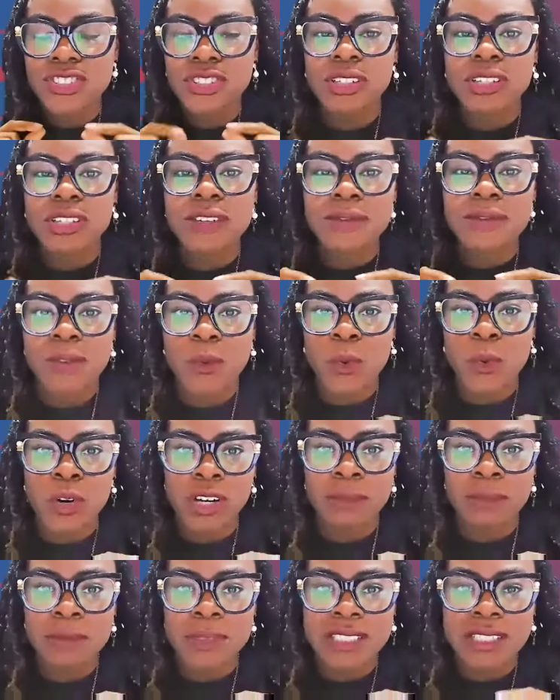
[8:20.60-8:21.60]
certain
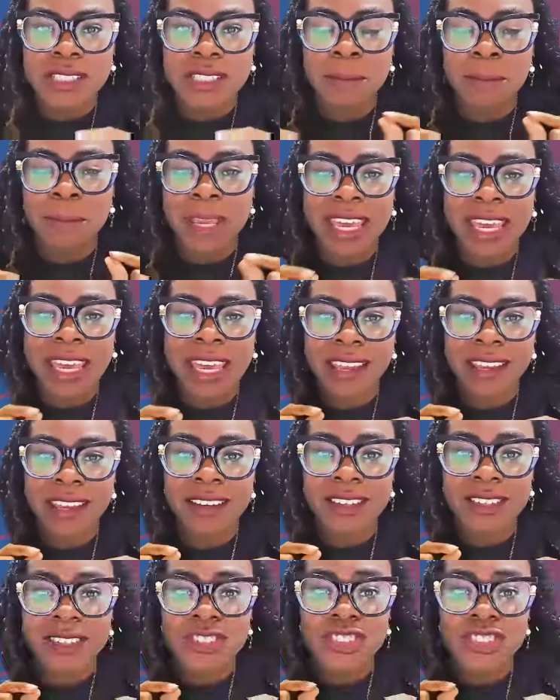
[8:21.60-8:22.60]
forms
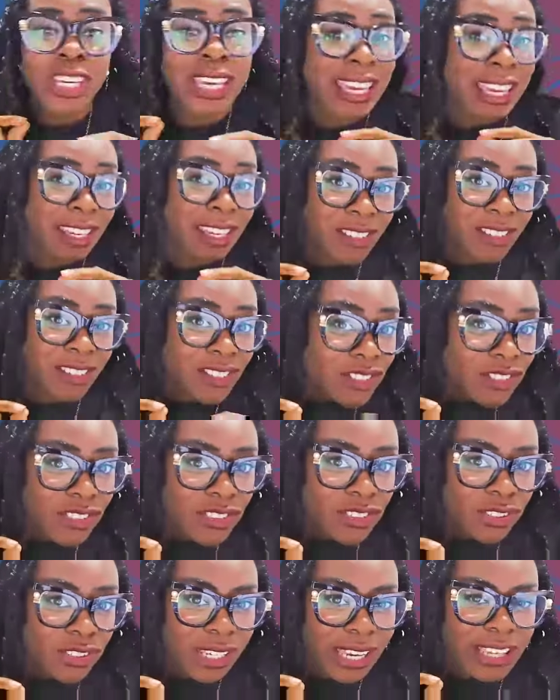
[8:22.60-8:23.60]
may change
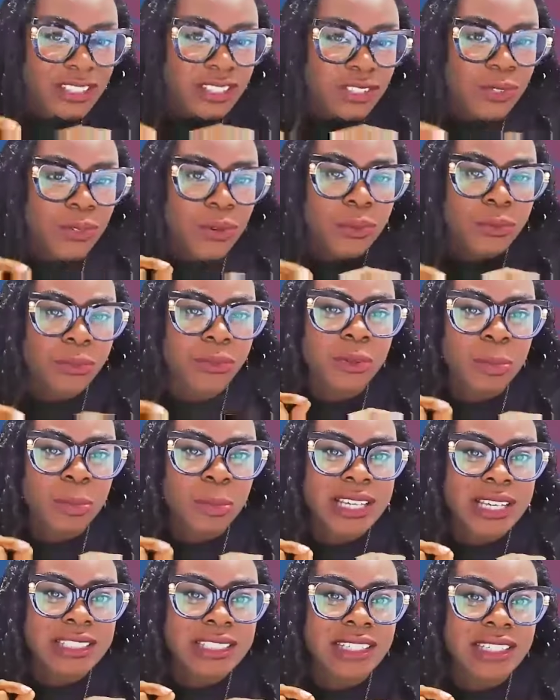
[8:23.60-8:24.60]
as you go through the
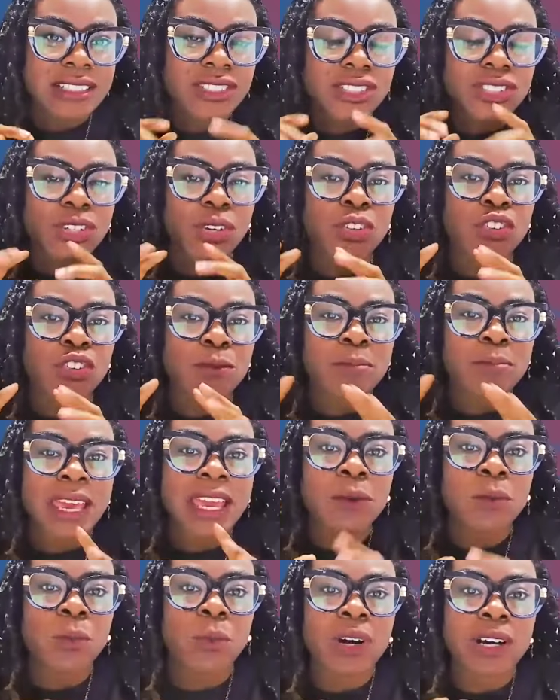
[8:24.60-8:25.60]
process, so you
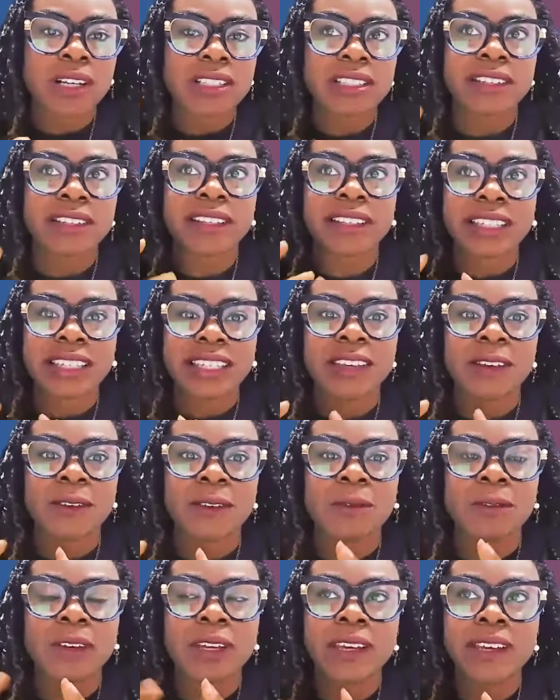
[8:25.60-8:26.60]
may want to
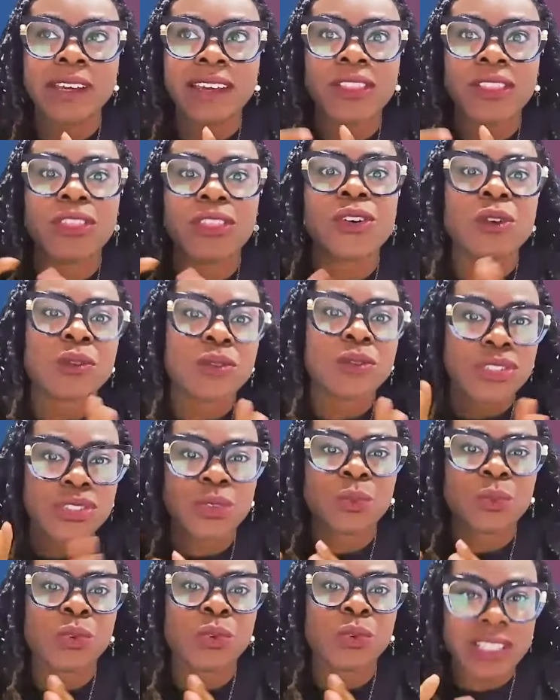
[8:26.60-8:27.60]
leave those
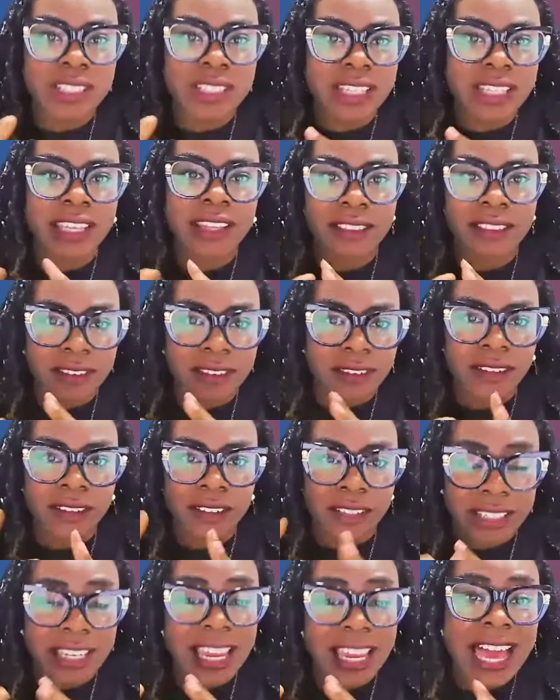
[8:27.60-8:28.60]
towards
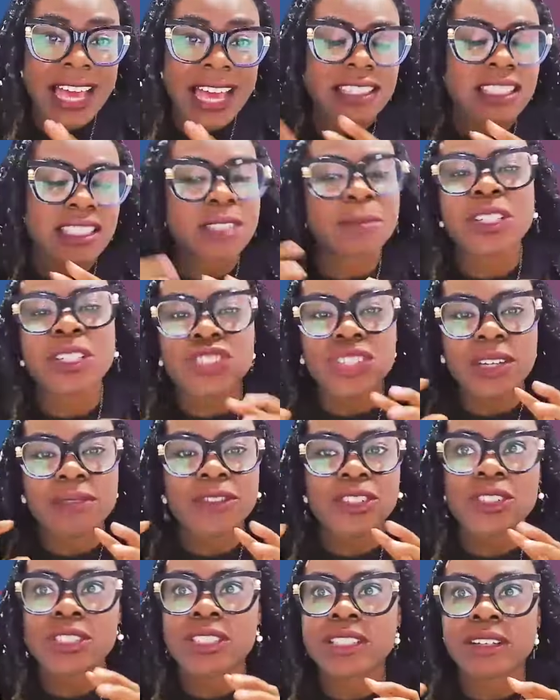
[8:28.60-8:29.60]
the last, especially
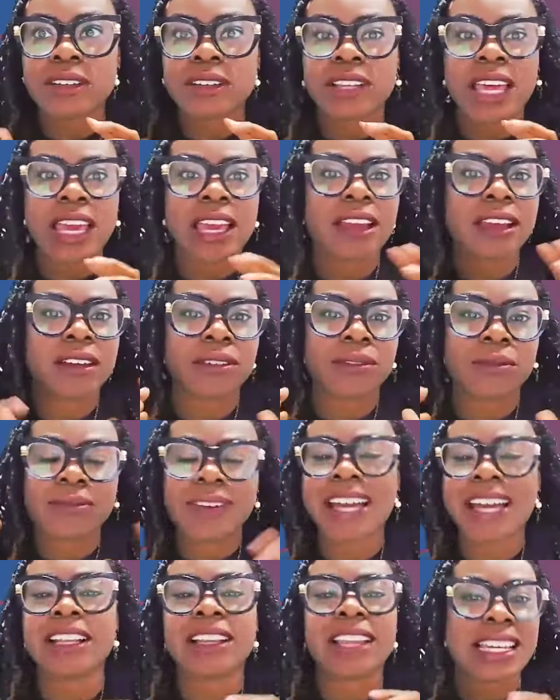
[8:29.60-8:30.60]
if you're still like
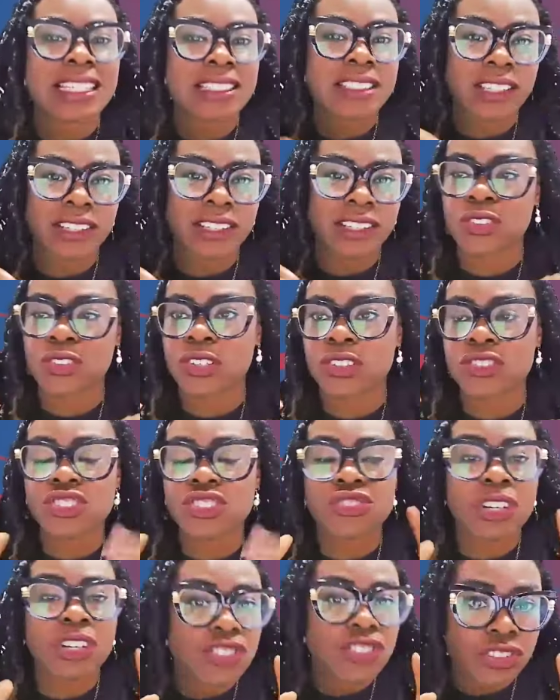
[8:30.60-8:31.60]
finalizing your
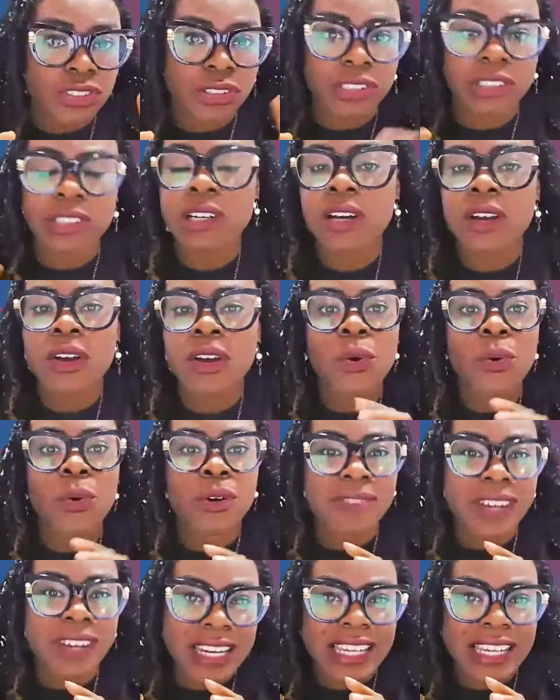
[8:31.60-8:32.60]
structure
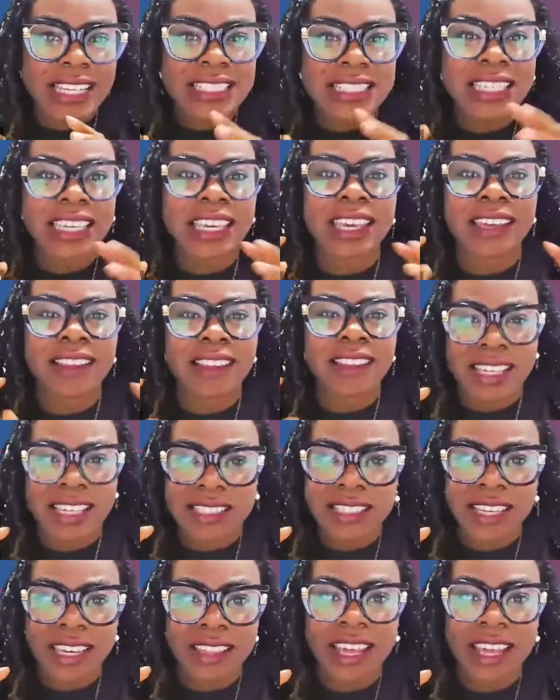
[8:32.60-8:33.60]
or financing and
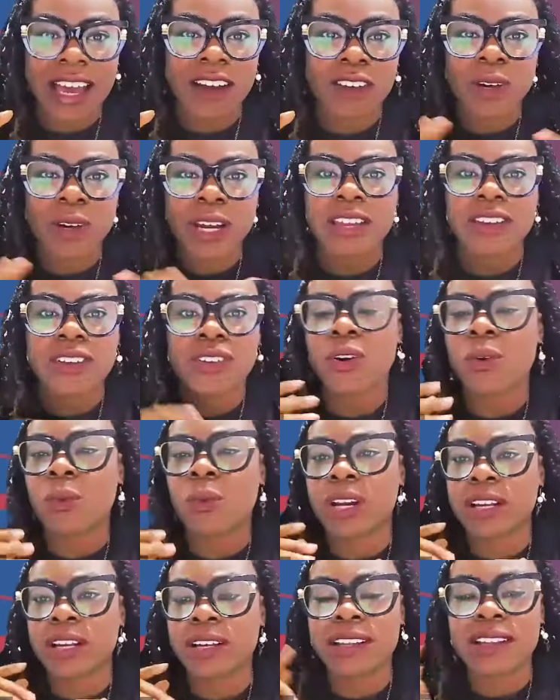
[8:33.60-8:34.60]
things like that, right? You don't
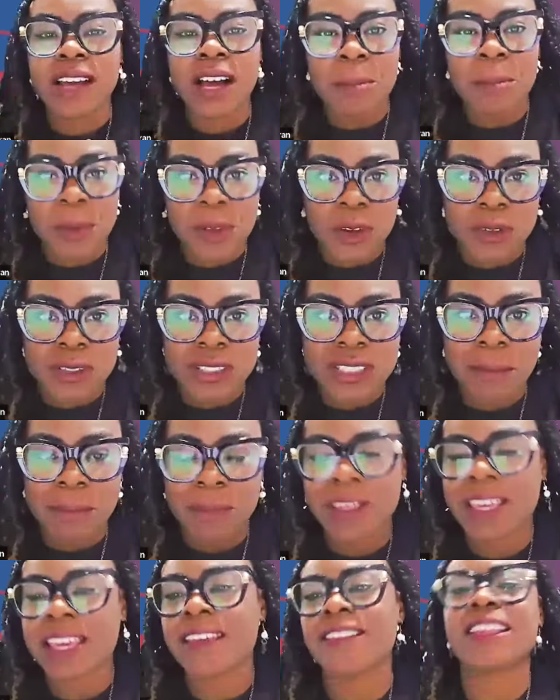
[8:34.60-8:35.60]
want to upload
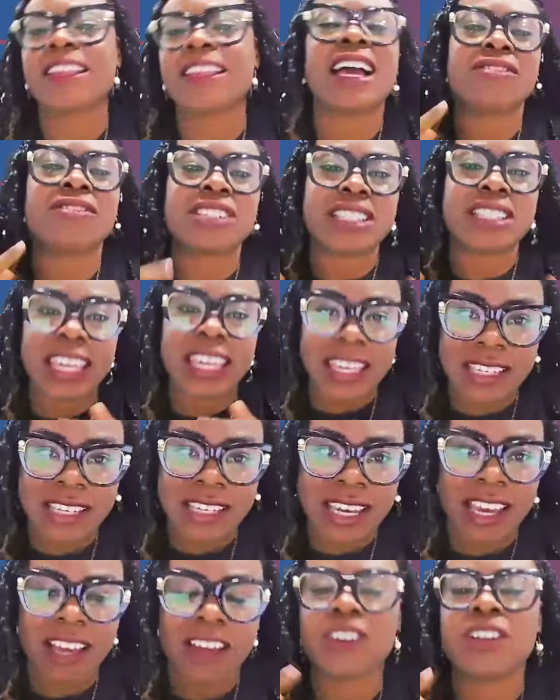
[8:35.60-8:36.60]
something and then have to take it
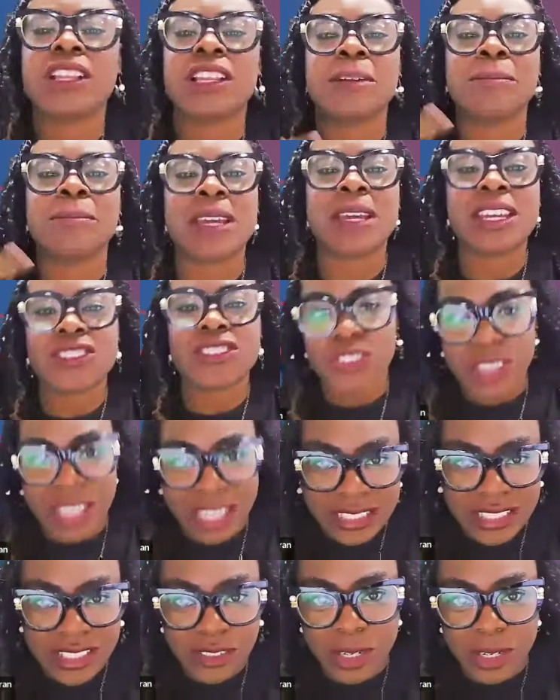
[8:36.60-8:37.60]
down and then make sure
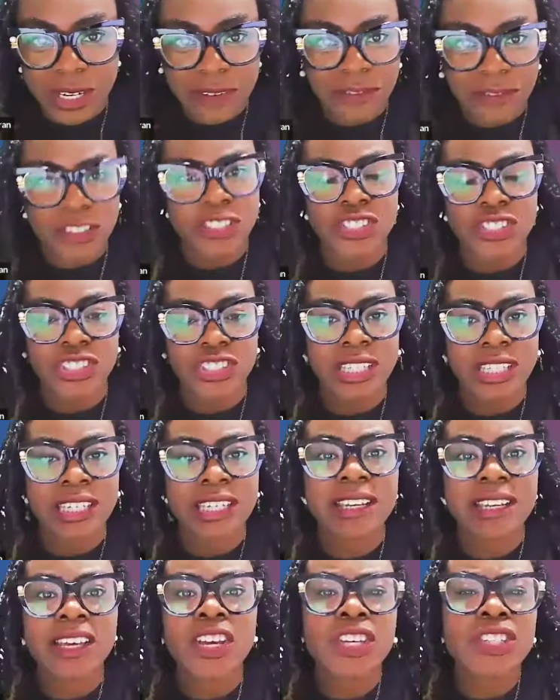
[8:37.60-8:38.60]
that's the right
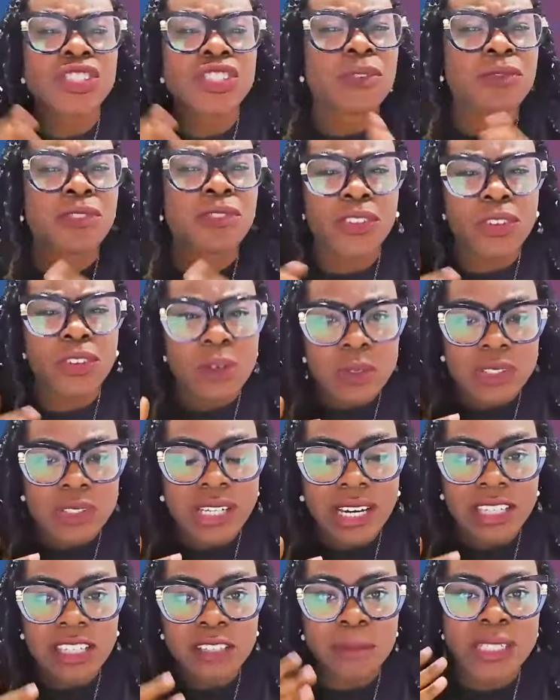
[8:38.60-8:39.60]
version. So for those
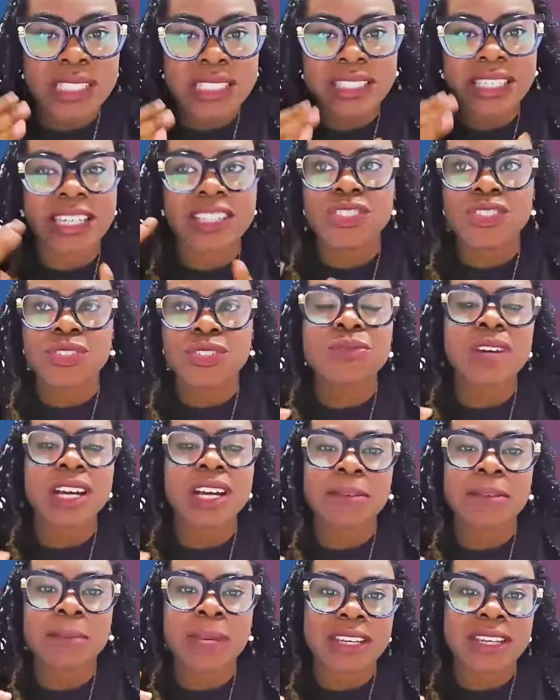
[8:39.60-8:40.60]
documents, I do
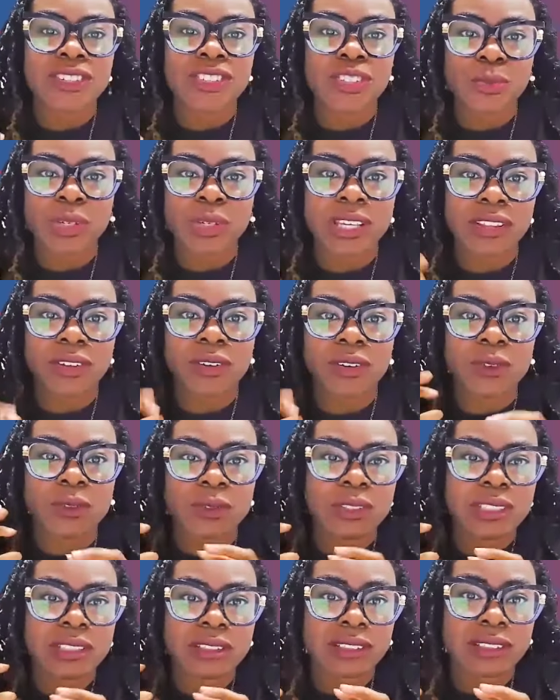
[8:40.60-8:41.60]
recommend doing
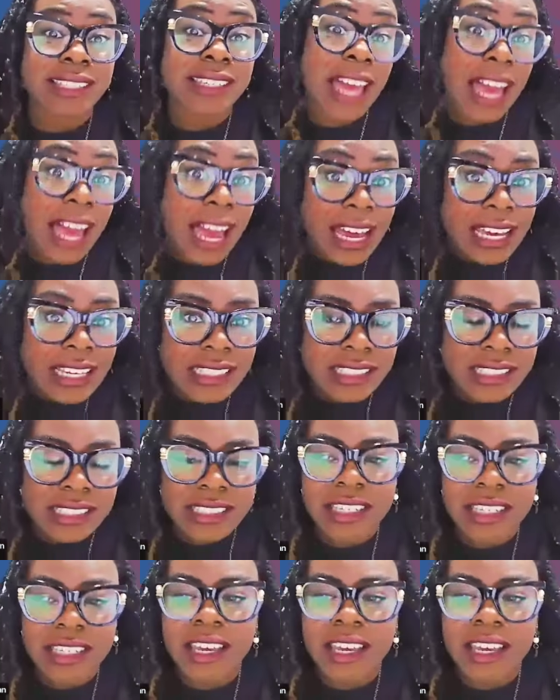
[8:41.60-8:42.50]
those last.